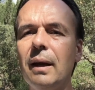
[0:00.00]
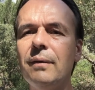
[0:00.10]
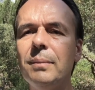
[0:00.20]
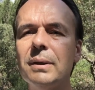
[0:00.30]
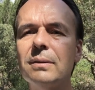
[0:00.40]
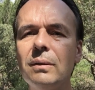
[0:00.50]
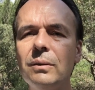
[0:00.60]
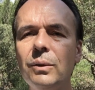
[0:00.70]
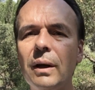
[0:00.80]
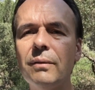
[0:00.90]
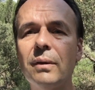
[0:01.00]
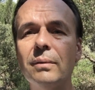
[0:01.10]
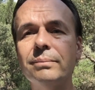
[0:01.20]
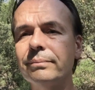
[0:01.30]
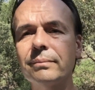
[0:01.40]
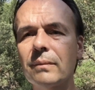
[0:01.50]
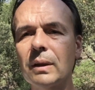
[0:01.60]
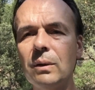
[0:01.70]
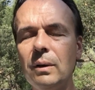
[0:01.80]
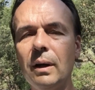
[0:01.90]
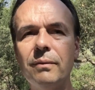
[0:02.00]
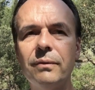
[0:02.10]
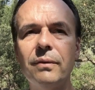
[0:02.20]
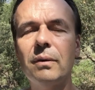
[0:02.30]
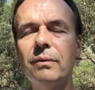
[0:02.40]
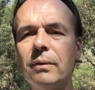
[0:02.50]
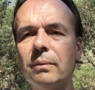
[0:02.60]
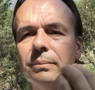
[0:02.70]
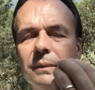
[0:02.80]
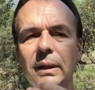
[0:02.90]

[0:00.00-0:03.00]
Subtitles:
Heavy metal you have from